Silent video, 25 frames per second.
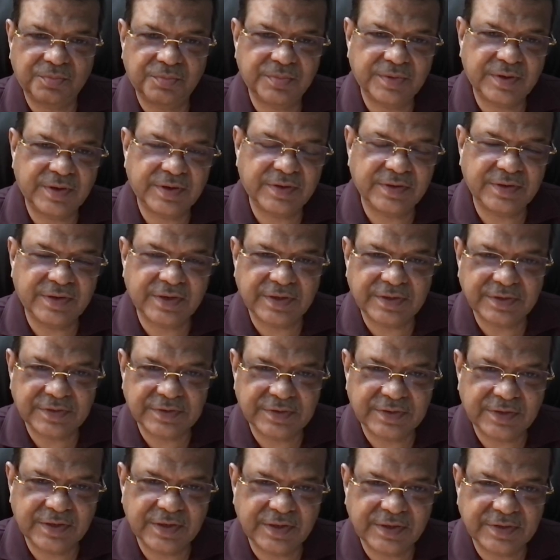
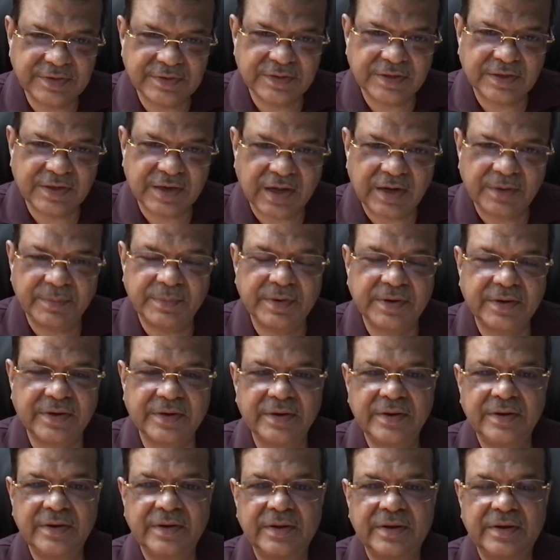There is a karmic
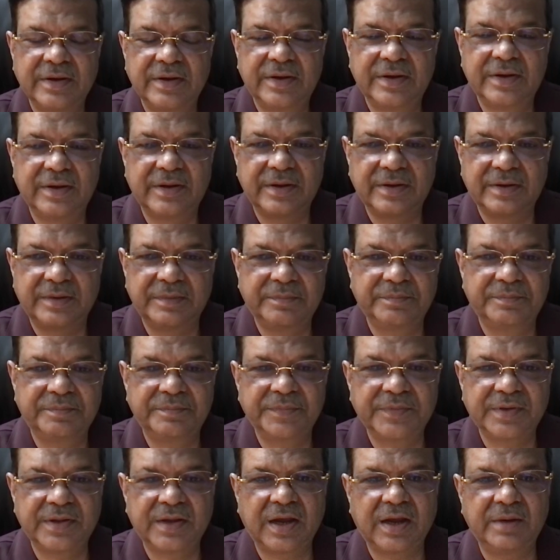
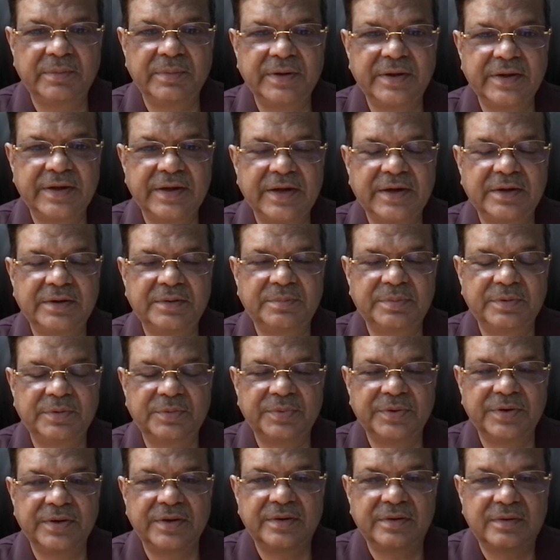debt
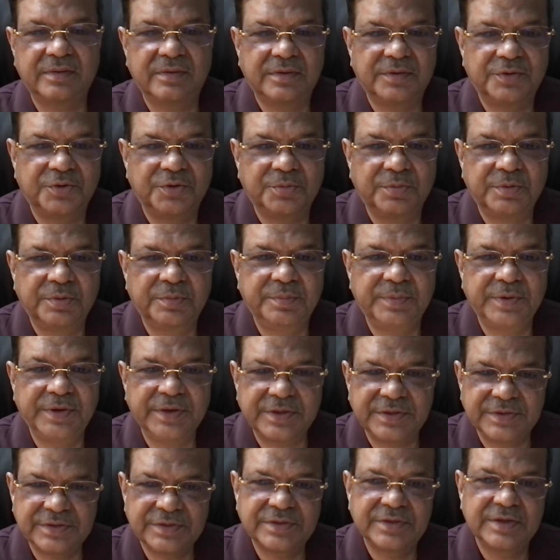between human
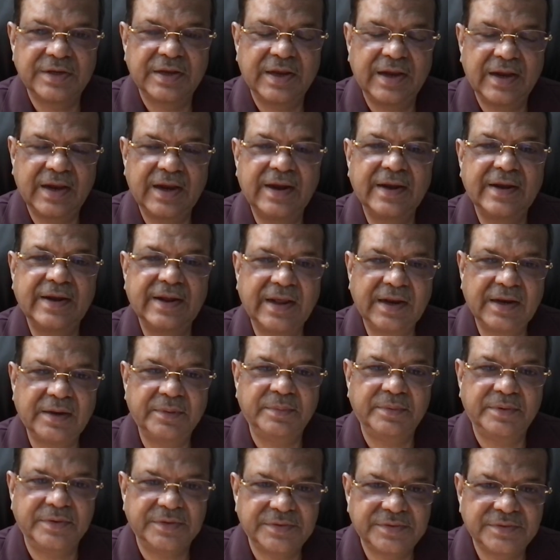beings and
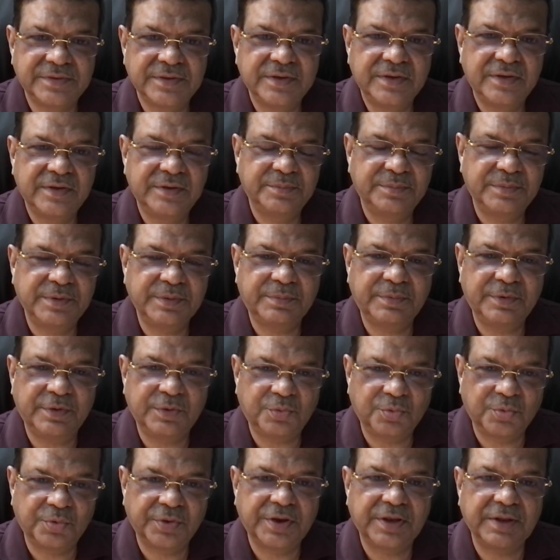animals. People
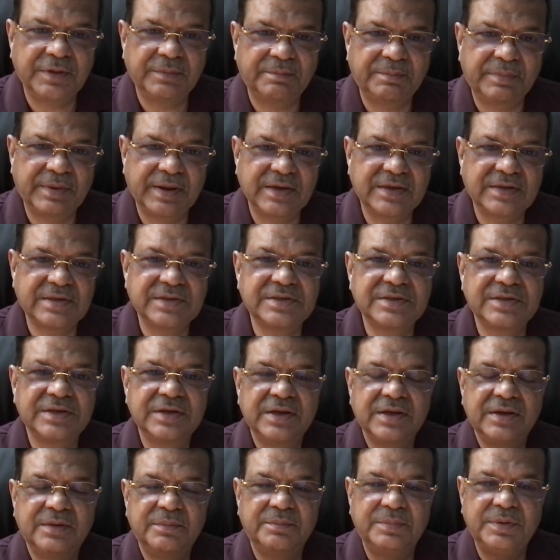do keep pets.
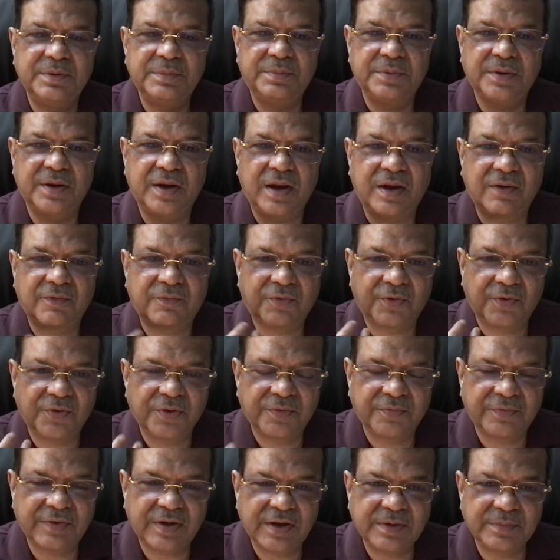People are fond
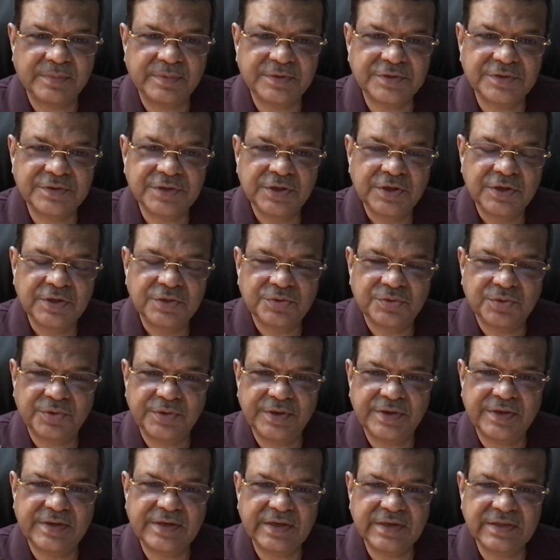of animals. So
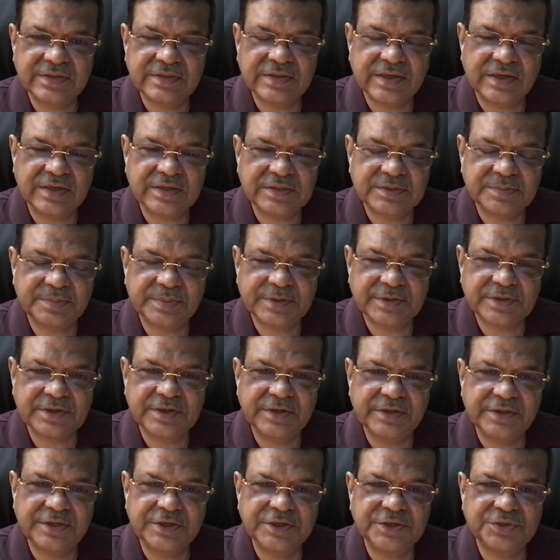it tells,
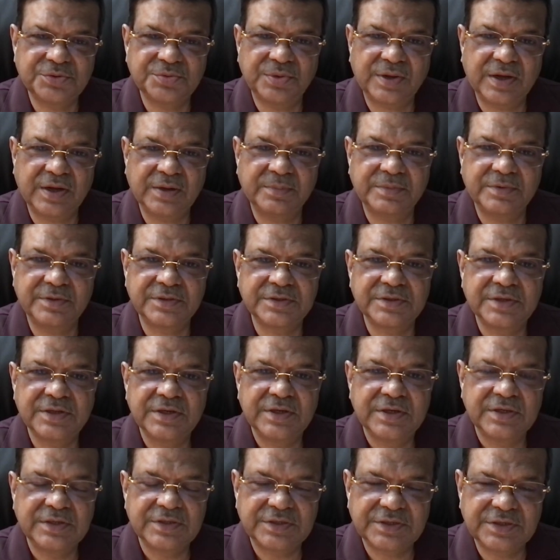especially these two animals,
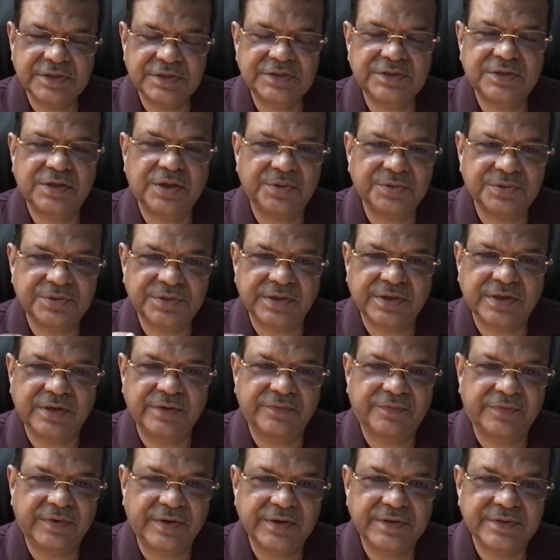sixth house
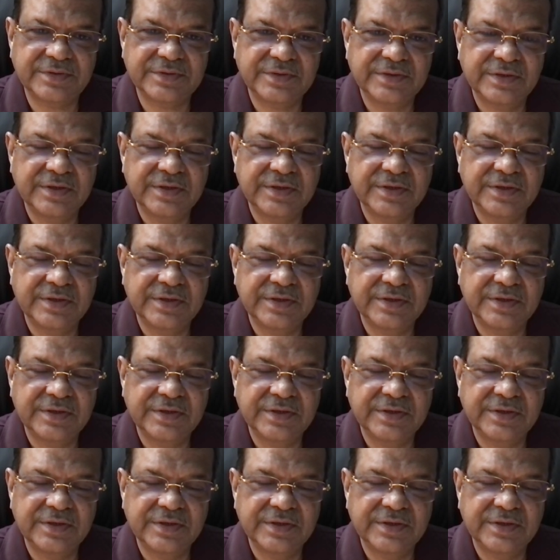signifies.